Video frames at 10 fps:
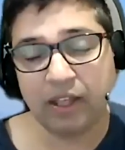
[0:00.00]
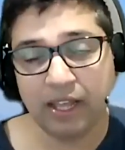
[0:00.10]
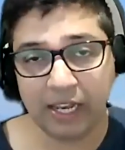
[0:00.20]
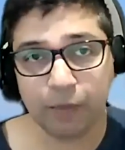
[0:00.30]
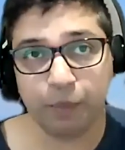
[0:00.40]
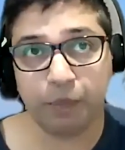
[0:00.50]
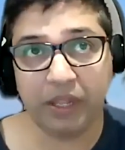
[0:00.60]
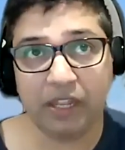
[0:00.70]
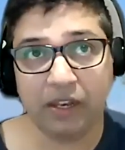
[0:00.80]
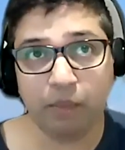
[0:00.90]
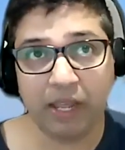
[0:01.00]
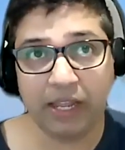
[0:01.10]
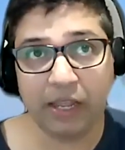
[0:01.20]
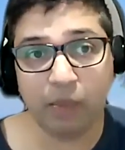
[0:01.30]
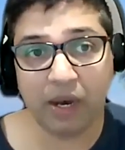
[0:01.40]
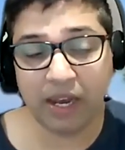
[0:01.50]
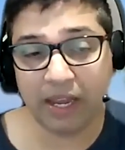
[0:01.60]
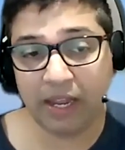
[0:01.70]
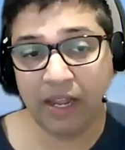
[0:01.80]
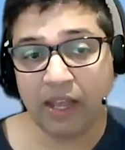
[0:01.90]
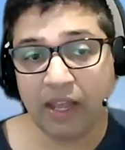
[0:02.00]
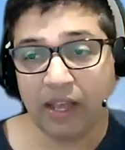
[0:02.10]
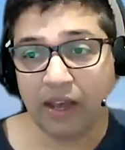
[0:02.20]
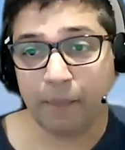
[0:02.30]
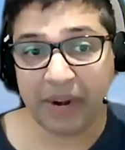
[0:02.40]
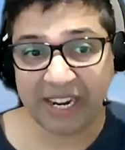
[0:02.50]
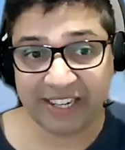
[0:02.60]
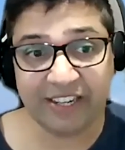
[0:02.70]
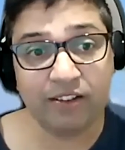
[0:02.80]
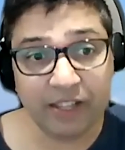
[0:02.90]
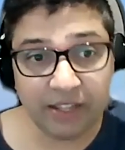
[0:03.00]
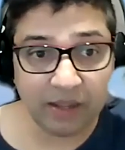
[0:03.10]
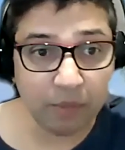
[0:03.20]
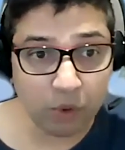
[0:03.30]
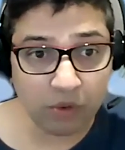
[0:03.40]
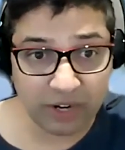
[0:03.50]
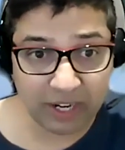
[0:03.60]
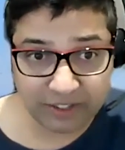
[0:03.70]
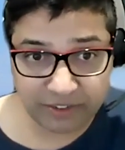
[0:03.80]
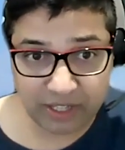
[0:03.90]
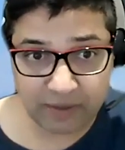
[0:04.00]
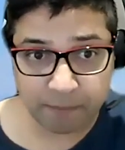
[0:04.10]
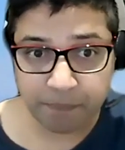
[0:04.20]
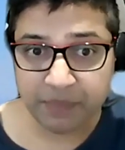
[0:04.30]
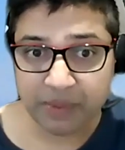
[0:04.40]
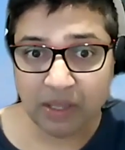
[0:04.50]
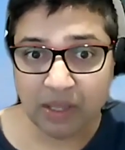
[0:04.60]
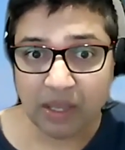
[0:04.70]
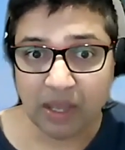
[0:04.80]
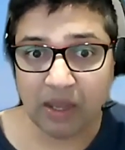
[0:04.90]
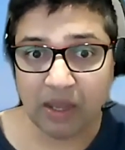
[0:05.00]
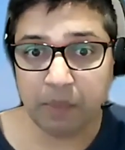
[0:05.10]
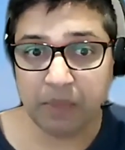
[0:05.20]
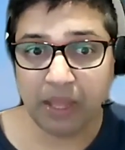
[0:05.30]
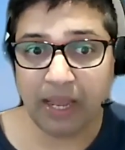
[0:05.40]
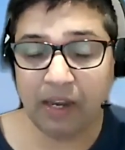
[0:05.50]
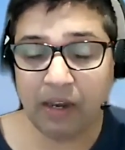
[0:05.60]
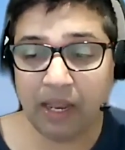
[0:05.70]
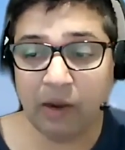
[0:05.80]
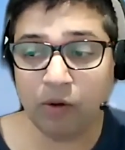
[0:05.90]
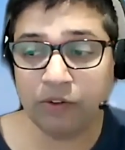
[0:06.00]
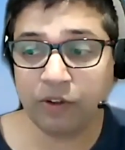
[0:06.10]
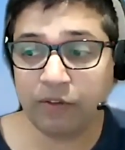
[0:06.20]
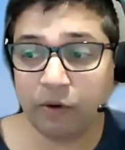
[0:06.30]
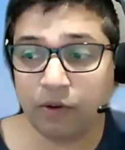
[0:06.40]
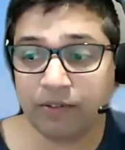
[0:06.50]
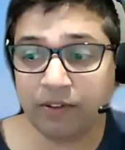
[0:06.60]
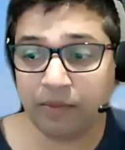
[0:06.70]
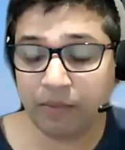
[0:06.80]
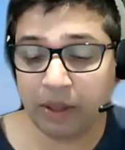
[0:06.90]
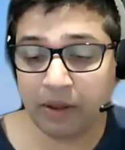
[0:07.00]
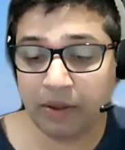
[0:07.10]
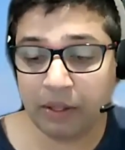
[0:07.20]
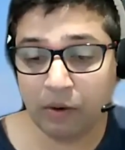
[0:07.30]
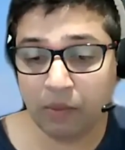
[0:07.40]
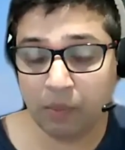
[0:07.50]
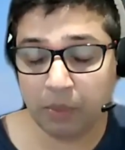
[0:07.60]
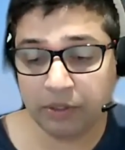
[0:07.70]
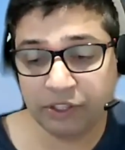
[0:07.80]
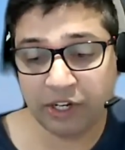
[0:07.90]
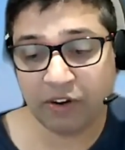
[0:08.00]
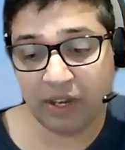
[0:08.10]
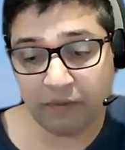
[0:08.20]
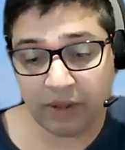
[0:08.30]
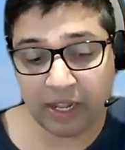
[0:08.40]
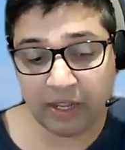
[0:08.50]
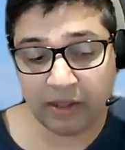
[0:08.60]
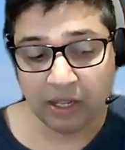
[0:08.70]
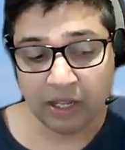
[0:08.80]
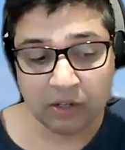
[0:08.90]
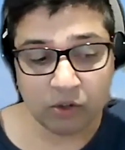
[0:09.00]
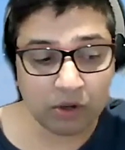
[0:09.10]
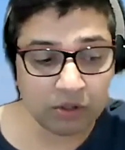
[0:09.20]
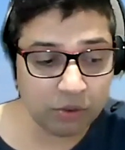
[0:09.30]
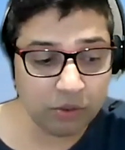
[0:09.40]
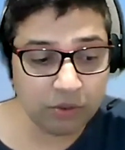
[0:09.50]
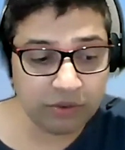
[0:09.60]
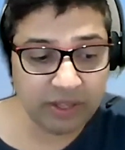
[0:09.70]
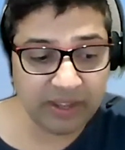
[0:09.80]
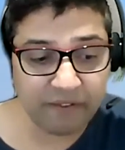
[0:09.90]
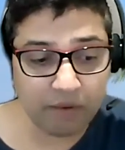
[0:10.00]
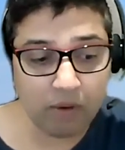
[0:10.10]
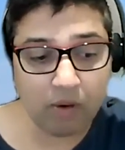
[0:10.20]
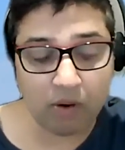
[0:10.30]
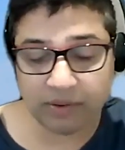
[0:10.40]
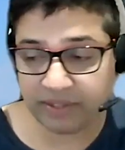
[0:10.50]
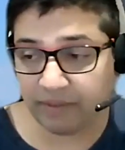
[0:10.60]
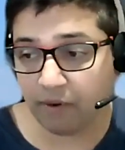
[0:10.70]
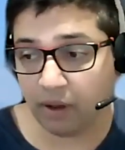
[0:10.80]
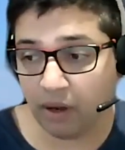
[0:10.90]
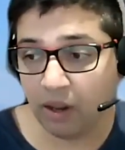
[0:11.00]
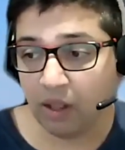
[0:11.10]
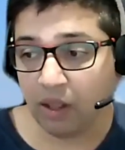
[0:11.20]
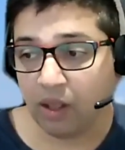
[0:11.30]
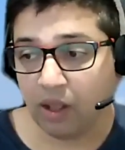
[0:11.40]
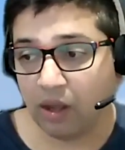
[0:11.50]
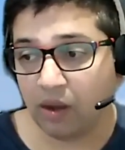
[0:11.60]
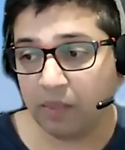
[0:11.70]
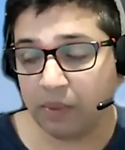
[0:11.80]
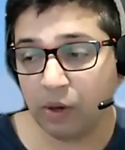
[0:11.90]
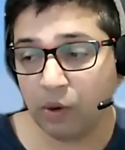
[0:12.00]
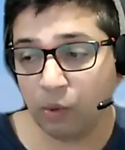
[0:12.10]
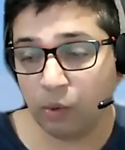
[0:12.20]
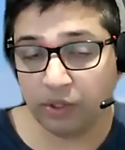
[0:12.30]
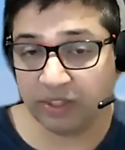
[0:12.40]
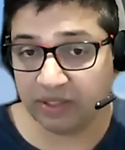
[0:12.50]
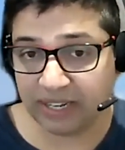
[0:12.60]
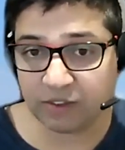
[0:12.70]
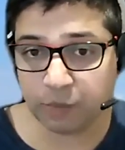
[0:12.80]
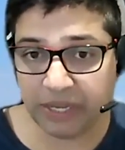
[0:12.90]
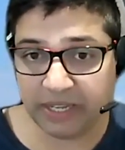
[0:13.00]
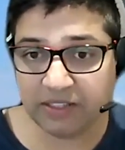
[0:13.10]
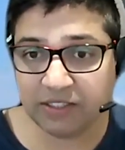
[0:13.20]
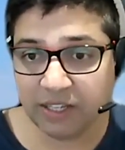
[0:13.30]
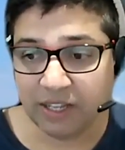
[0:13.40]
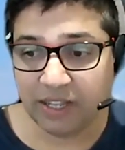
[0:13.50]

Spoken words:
helped me in making my practical thinking more realistic. And also it will also, generally when I talk to CFO or someone, who is in that space,